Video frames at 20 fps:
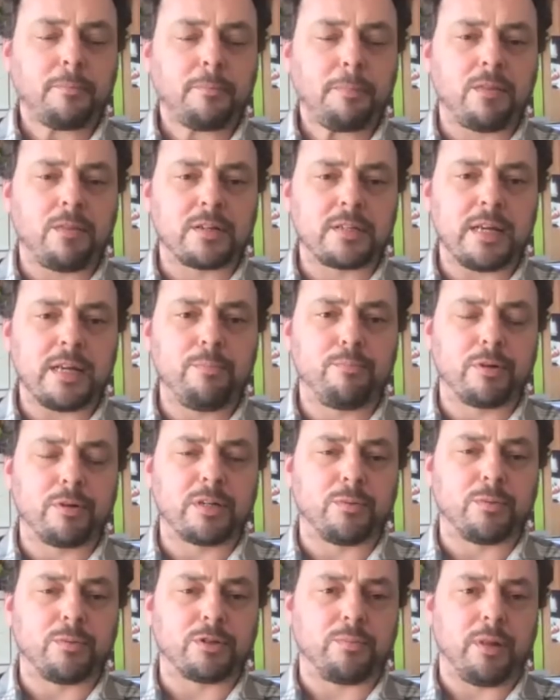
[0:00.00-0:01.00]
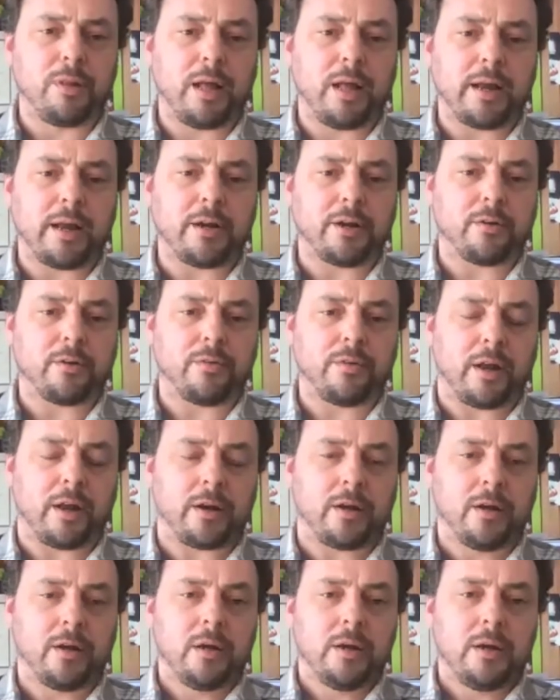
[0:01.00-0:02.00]
the same principles apply here that
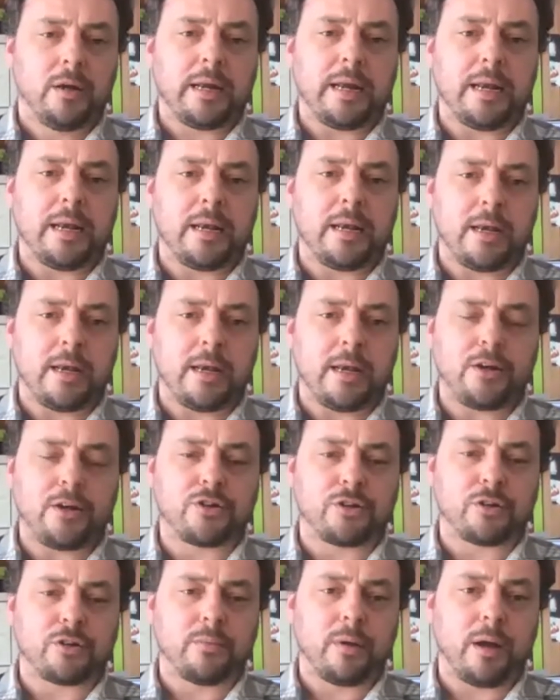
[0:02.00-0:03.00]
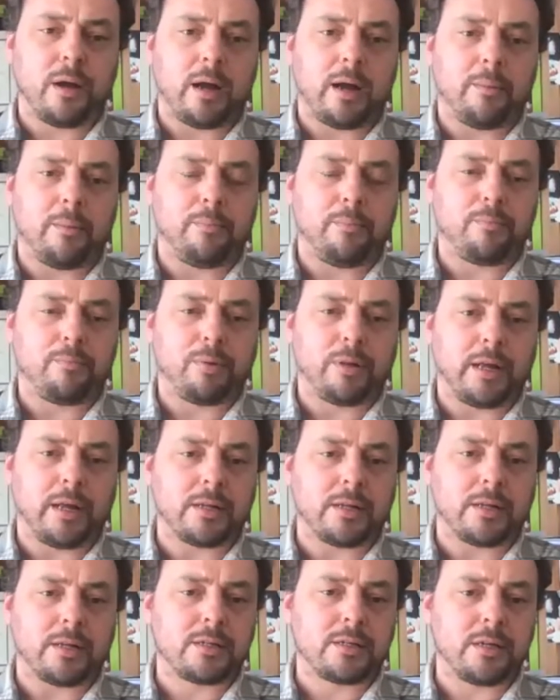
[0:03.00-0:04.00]
in nature, um,
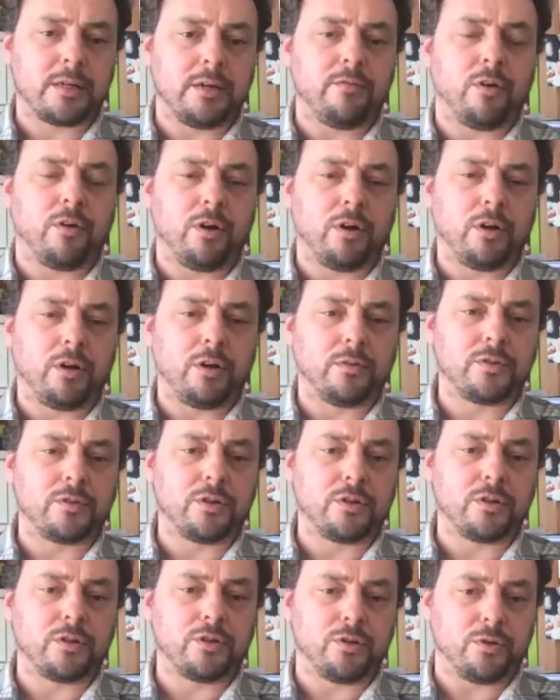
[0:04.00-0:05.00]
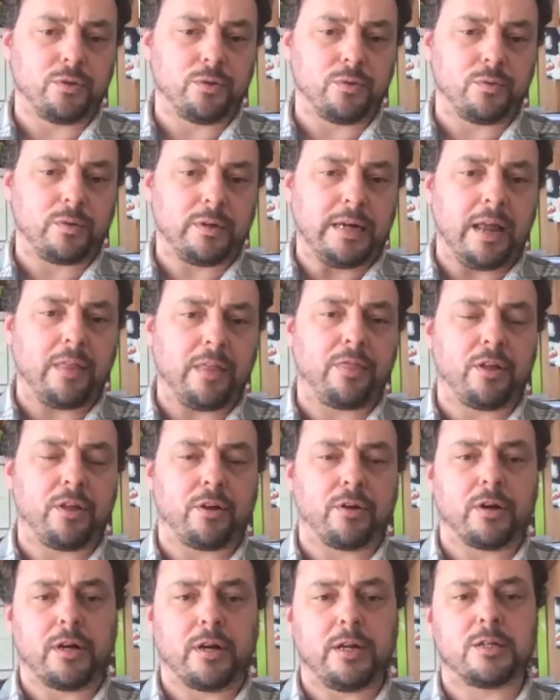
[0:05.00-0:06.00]
plants evolved to get their
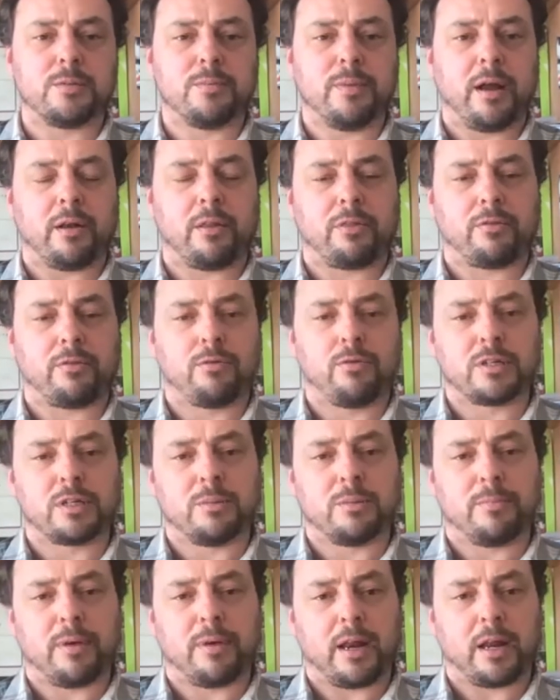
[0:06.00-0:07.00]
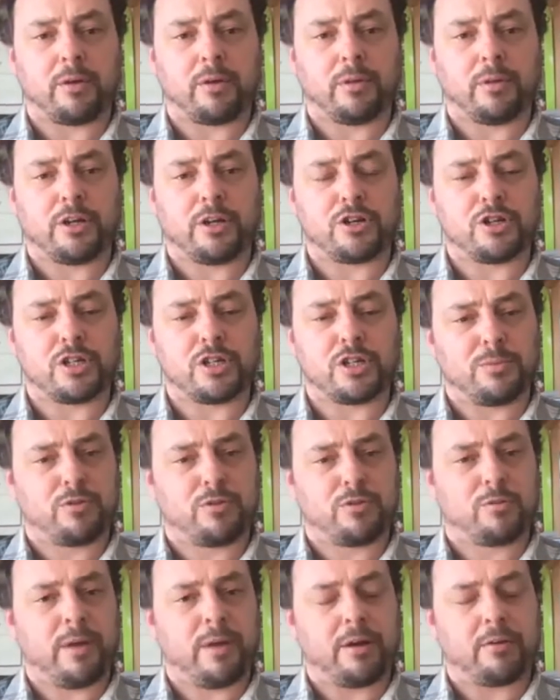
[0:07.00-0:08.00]
needs met through symbiotic relationships with
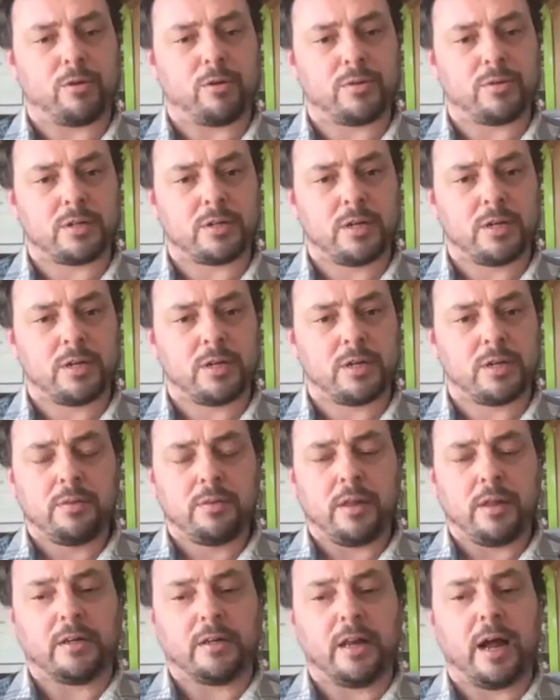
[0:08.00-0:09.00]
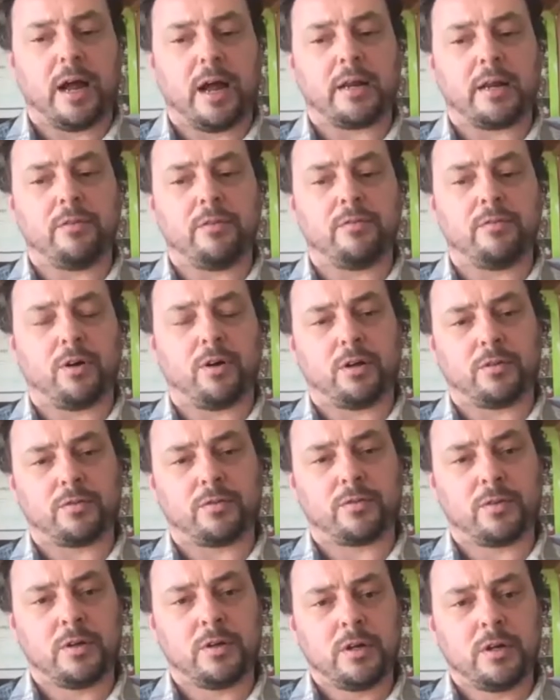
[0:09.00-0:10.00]
microbes. They did not
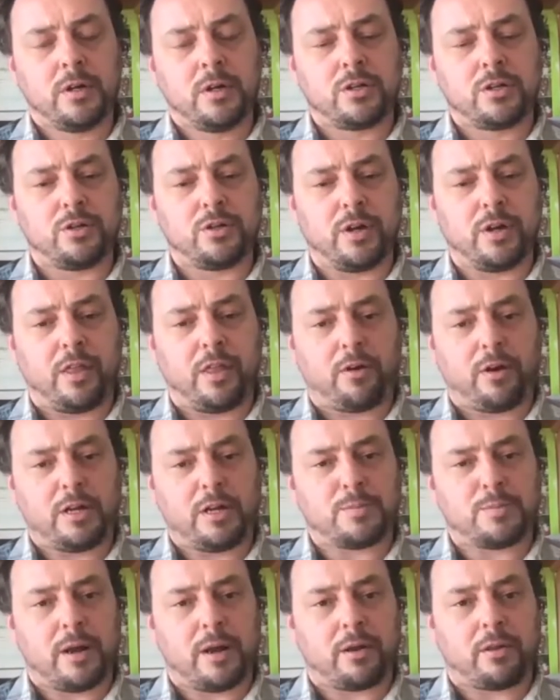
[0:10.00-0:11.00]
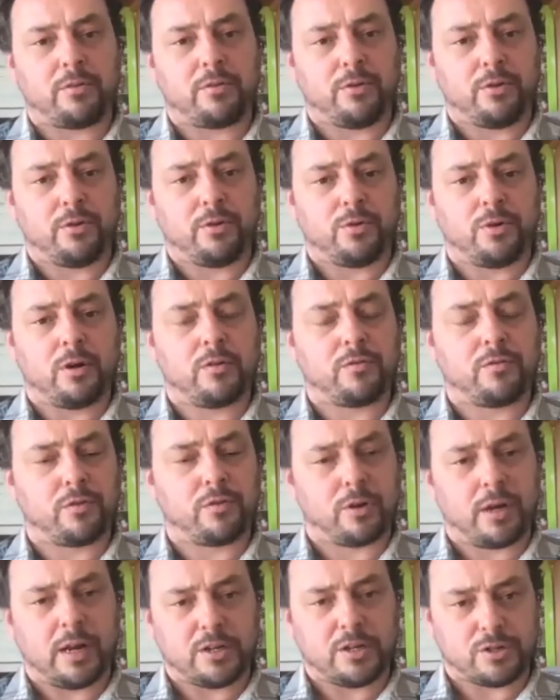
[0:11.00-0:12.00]
evolve to get their needs met through
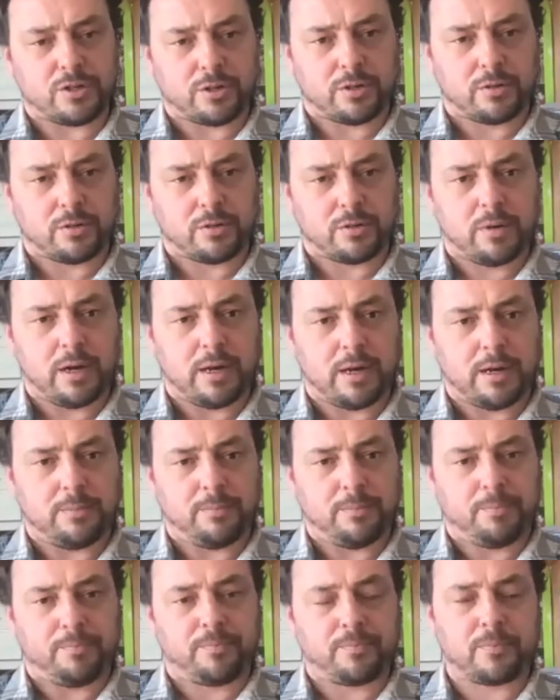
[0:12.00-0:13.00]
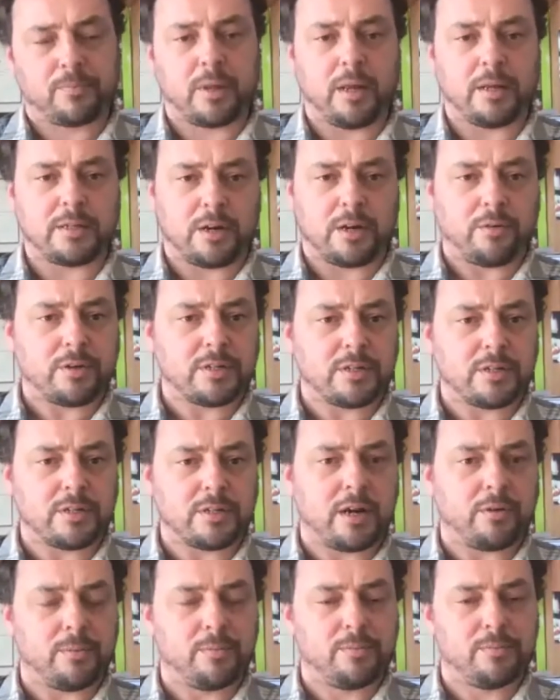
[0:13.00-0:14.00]
fertilizer, um, et cetera, et
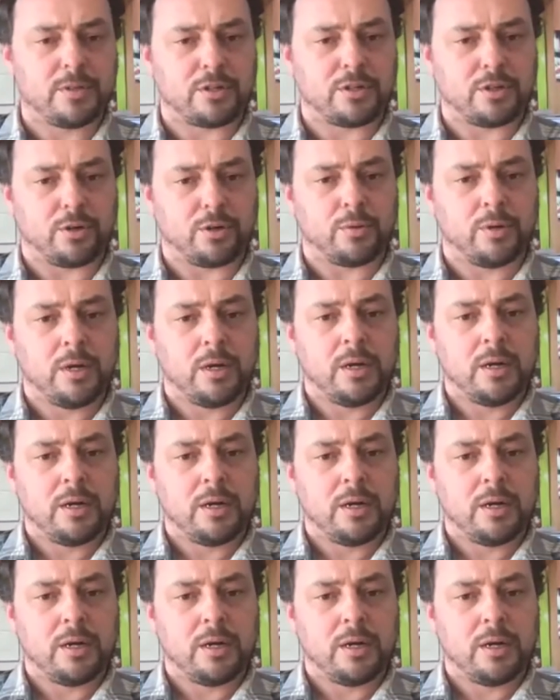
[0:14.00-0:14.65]
cetera. So,